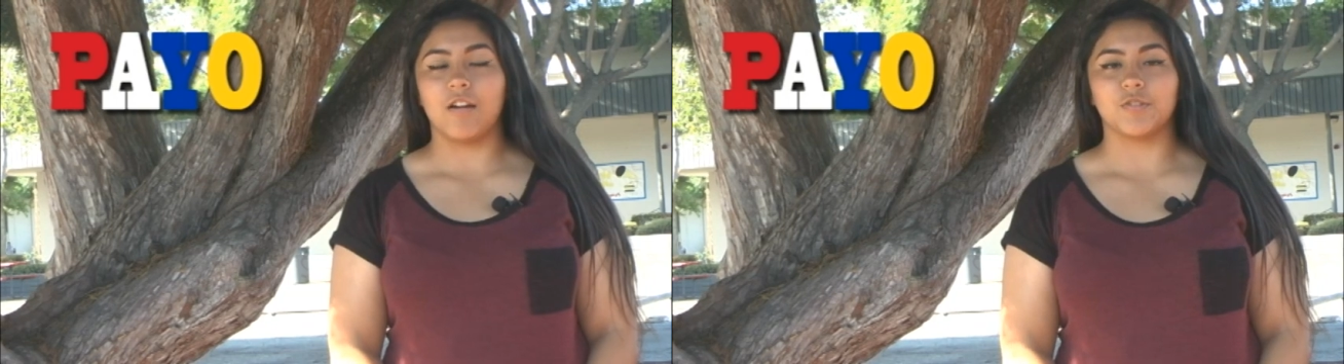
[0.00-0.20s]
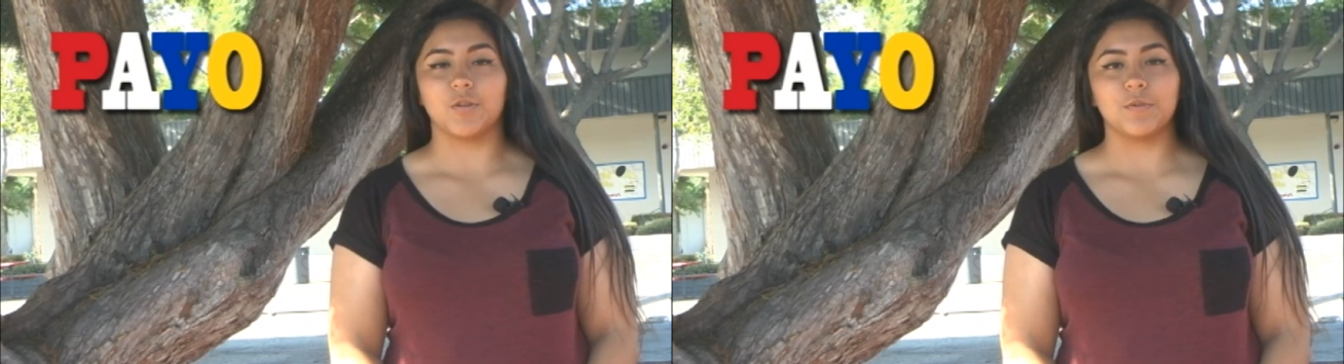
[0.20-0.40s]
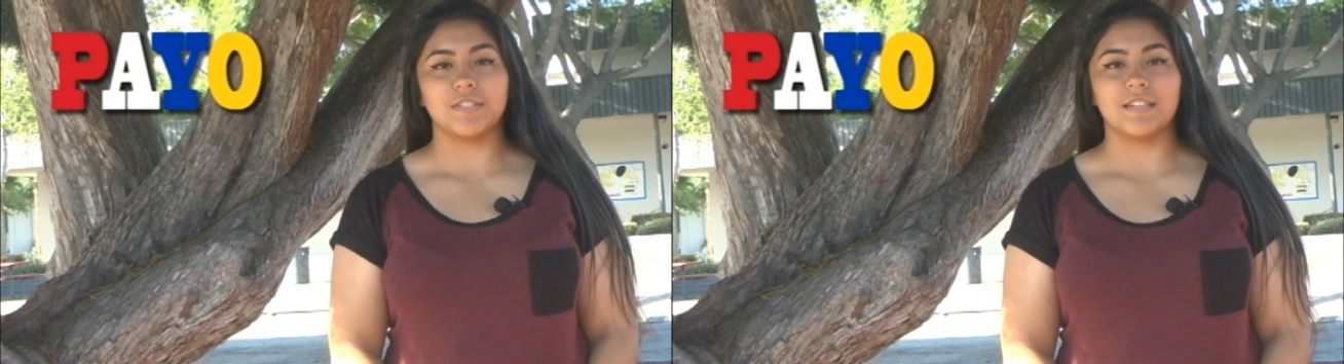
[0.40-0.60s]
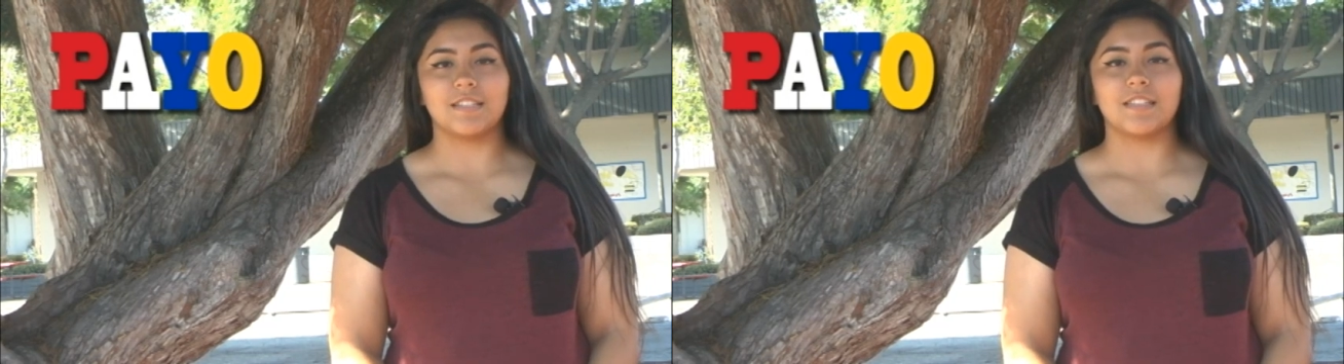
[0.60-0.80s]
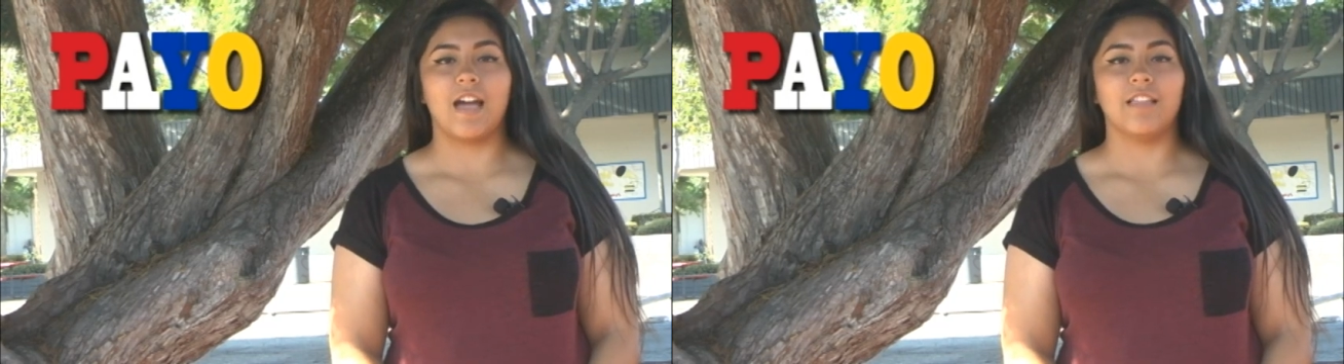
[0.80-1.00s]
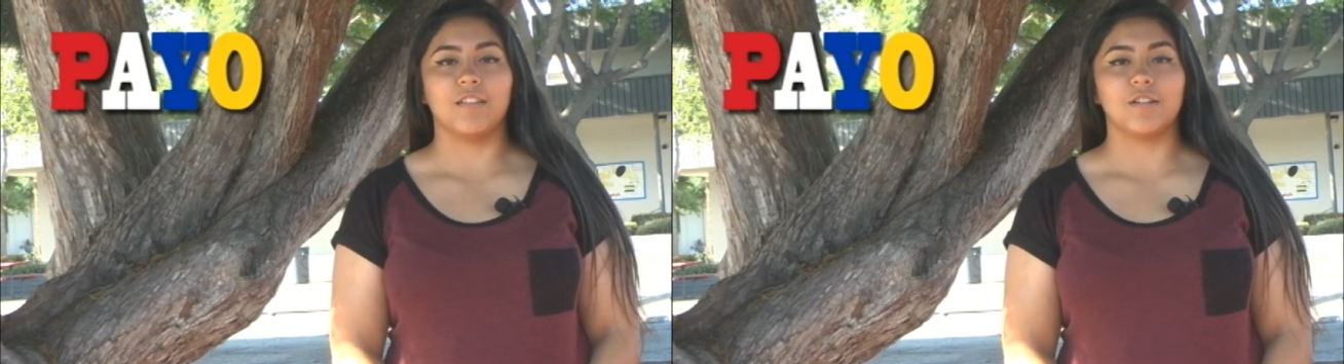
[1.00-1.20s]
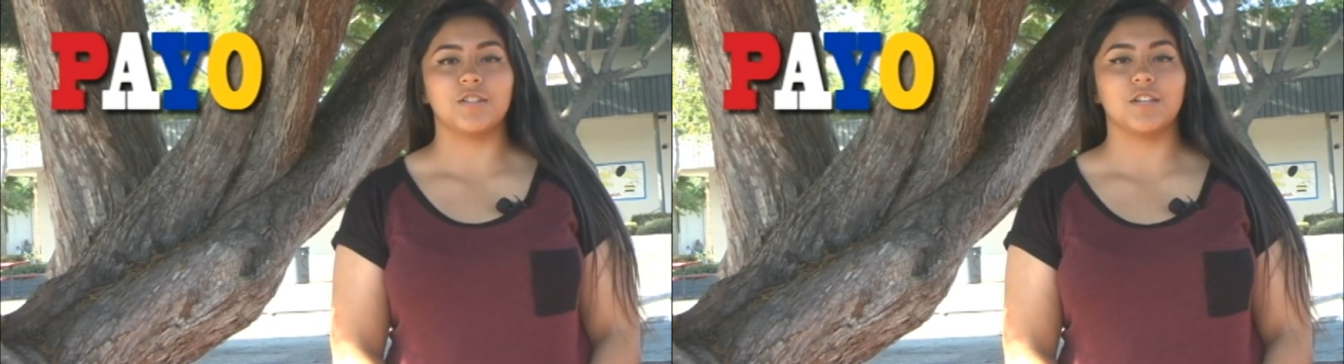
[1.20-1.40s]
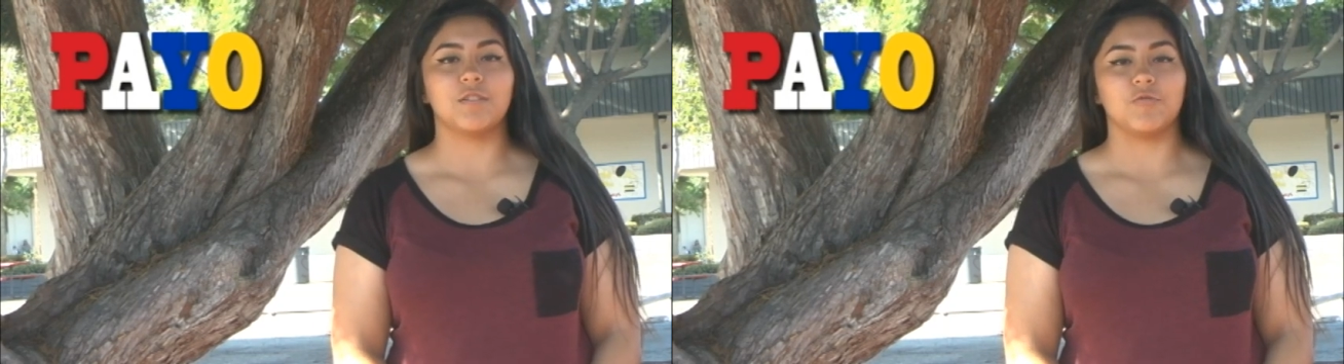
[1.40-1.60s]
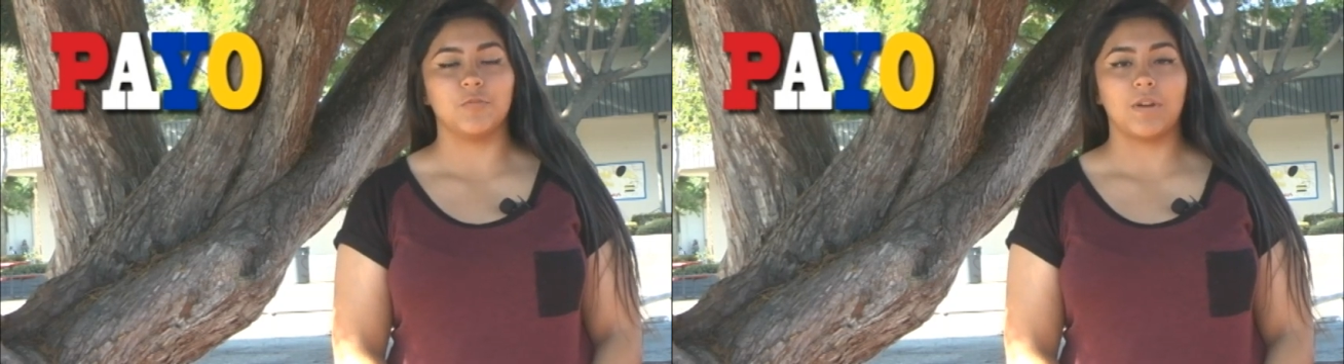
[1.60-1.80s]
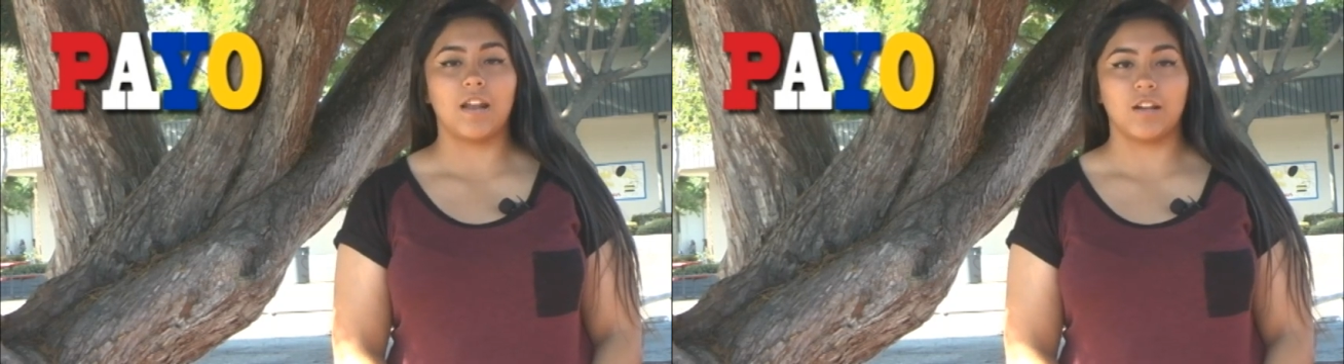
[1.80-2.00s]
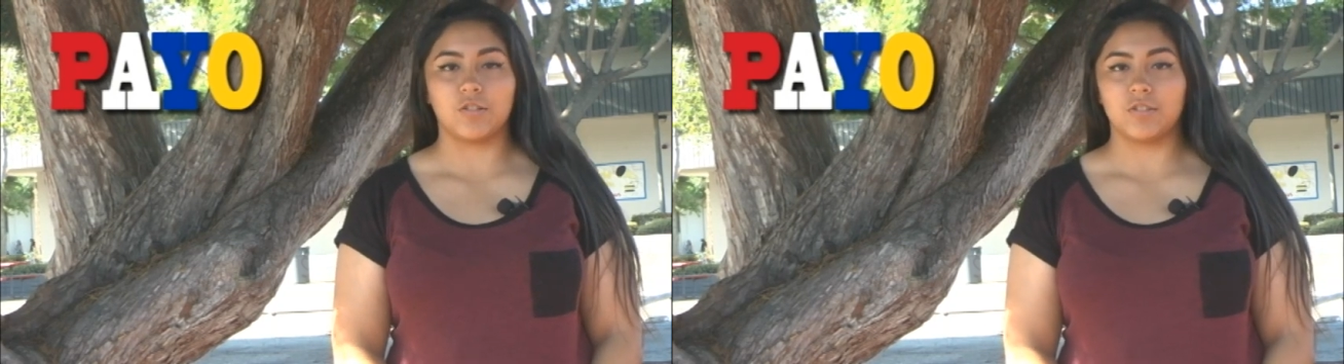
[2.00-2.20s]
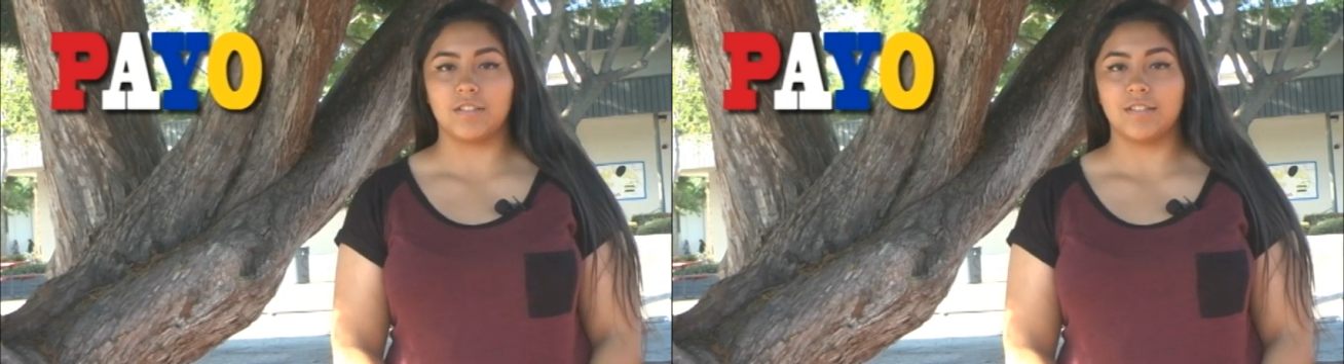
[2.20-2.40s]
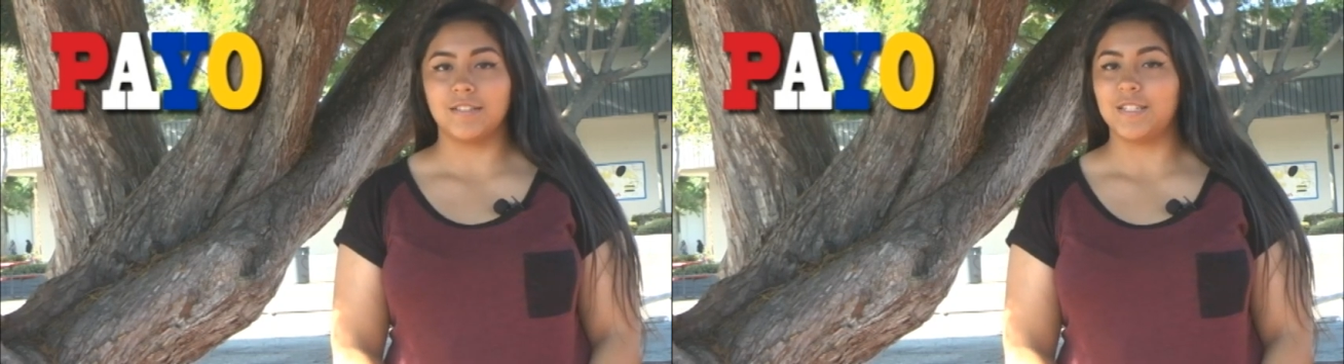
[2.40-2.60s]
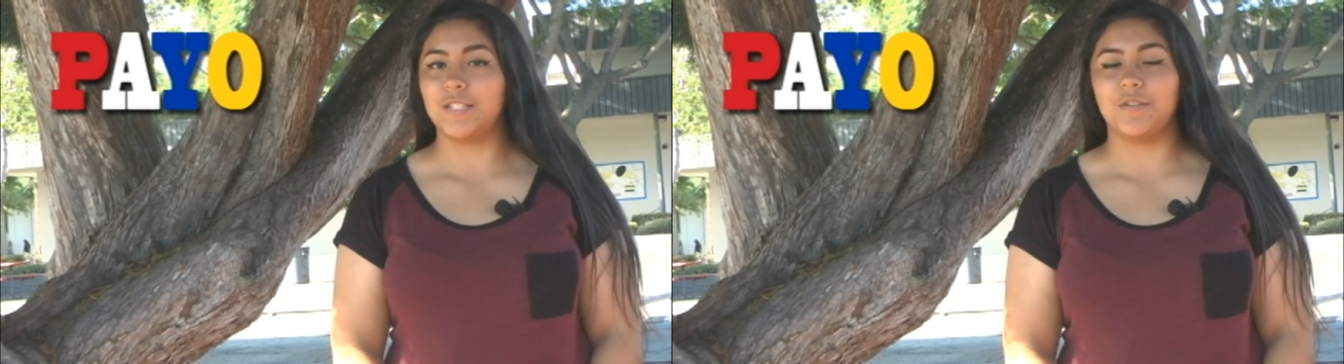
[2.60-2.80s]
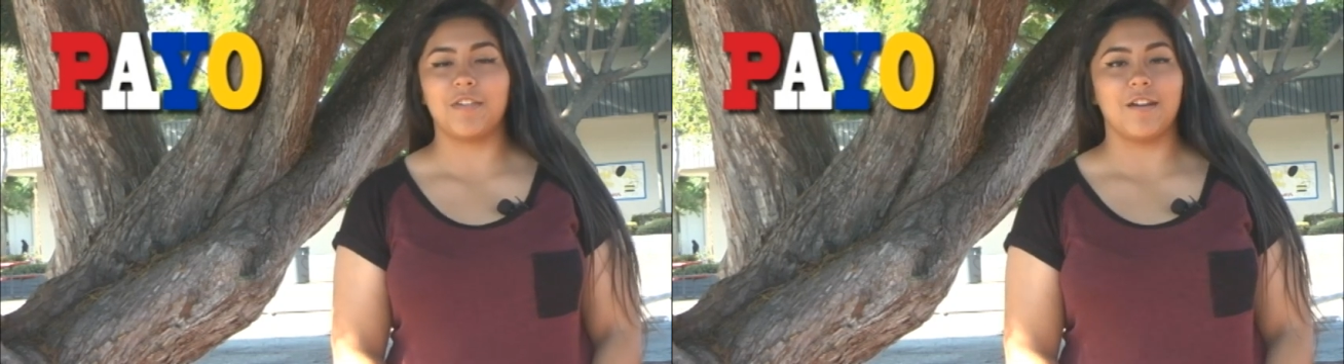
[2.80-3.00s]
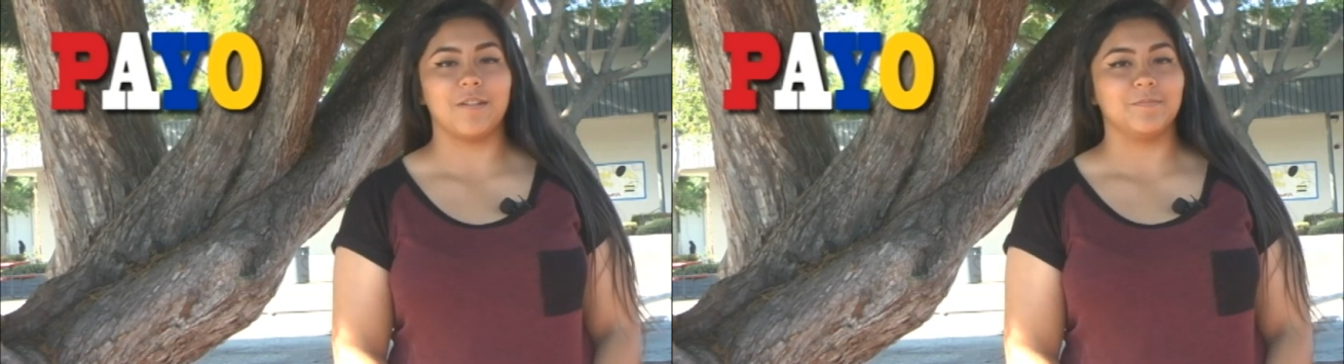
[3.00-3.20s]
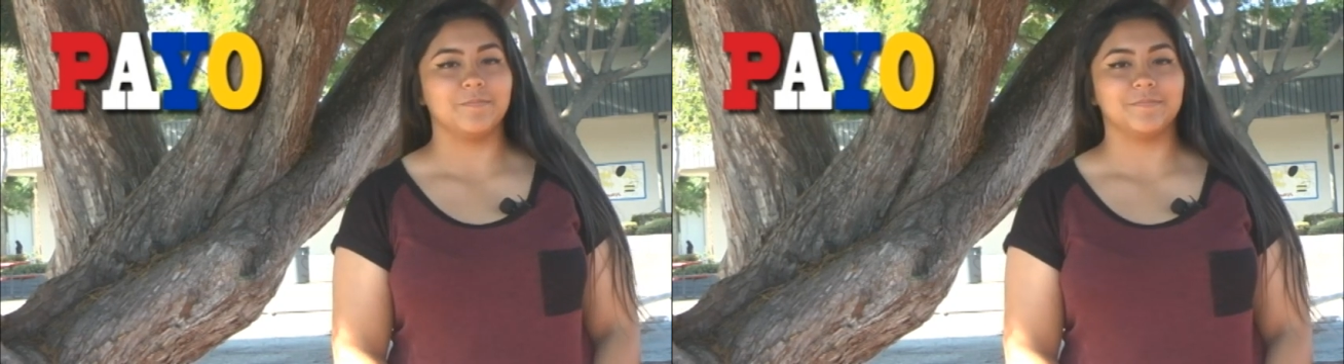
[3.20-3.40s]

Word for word: October 6th at lunch in room 900. See you there.